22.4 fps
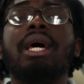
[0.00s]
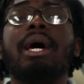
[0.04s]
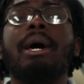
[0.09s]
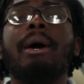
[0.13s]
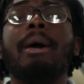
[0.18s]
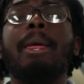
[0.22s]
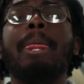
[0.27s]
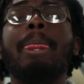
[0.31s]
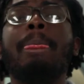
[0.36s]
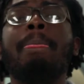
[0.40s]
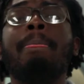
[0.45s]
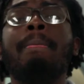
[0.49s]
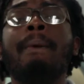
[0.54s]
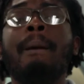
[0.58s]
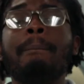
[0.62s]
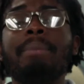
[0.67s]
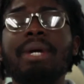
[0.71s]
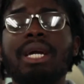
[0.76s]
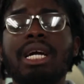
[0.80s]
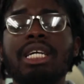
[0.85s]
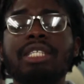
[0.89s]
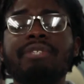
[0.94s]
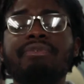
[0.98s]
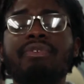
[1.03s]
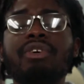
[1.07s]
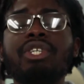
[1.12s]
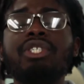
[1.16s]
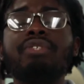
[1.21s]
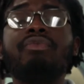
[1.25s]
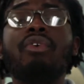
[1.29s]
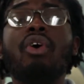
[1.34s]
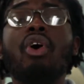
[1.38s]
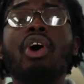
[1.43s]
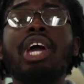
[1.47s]
that. Because
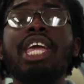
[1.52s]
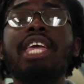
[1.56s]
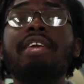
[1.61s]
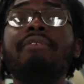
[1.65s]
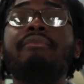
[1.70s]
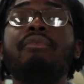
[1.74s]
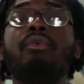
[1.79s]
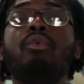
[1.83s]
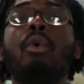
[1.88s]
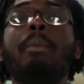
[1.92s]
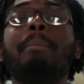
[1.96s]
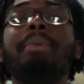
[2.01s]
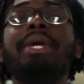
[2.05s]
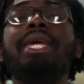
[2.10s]
first of all, evil will